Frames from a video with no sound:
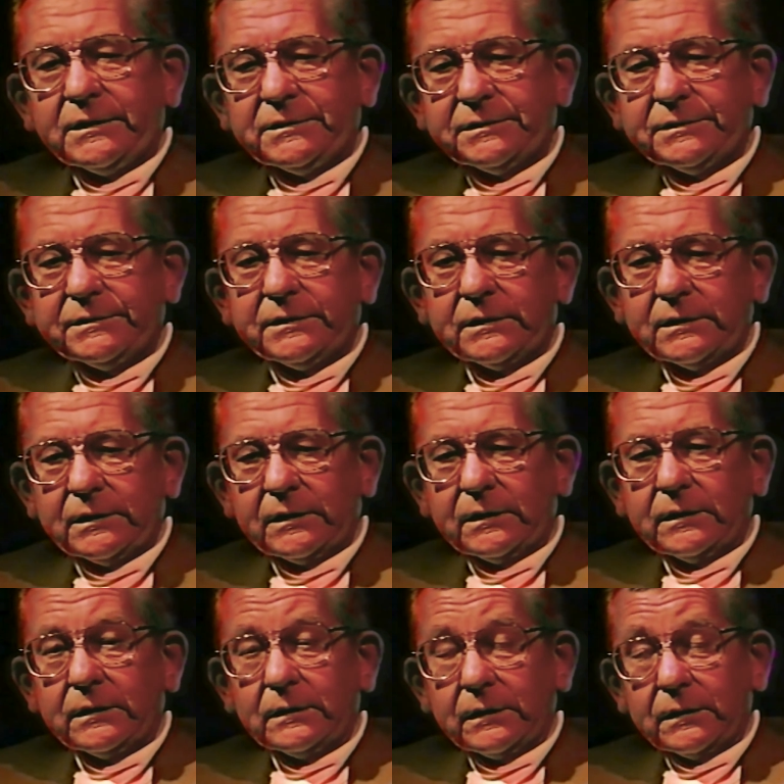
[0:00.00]

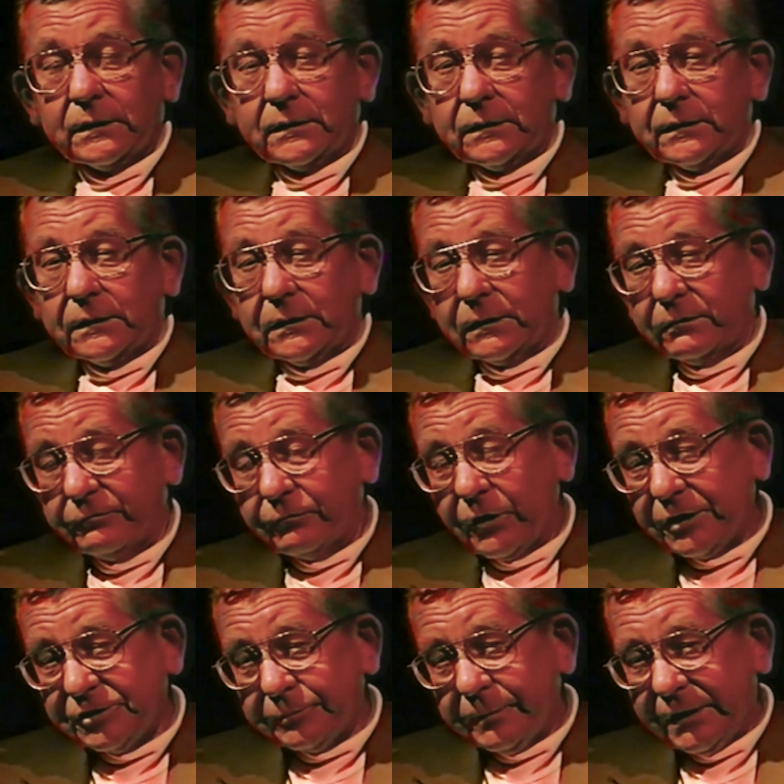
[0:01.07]
as
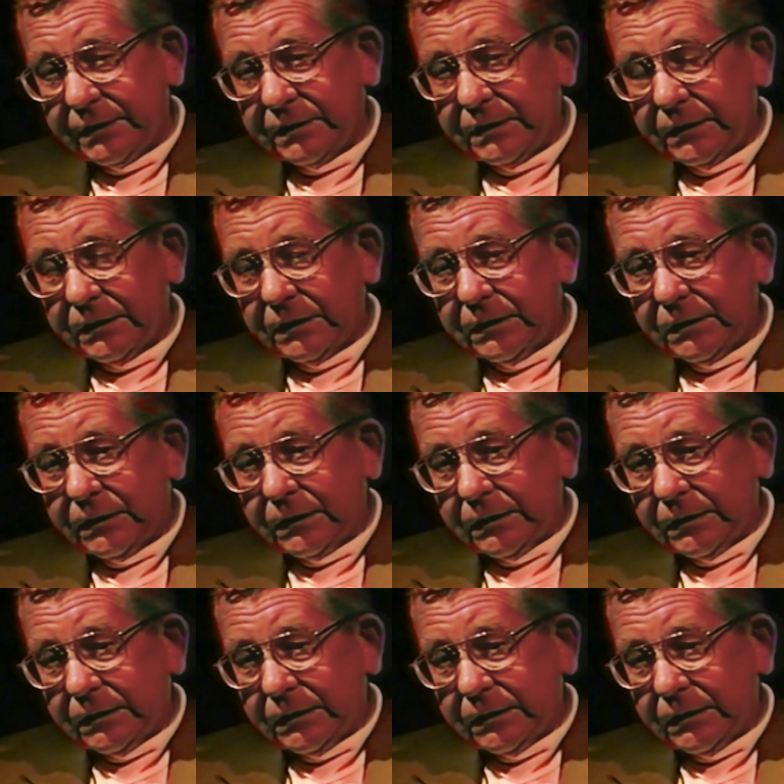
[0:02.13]
a freshman.